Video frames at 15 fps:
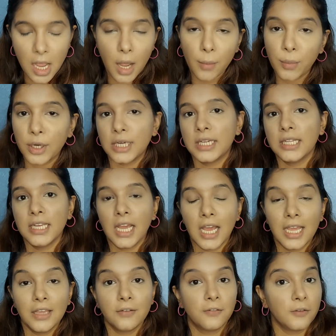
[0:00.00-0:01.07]
But yeah,
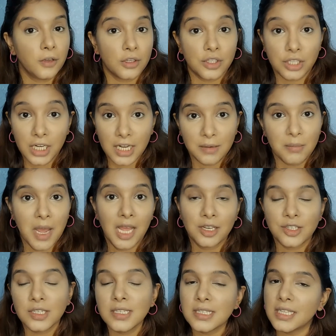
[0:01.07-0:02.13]
if your shade
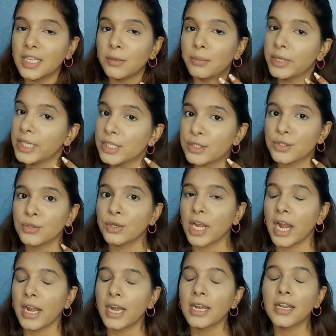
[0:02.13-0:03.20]
matches, then please do
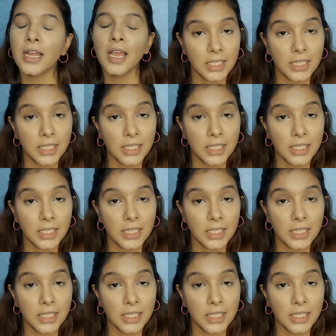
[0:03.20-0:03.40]
get it.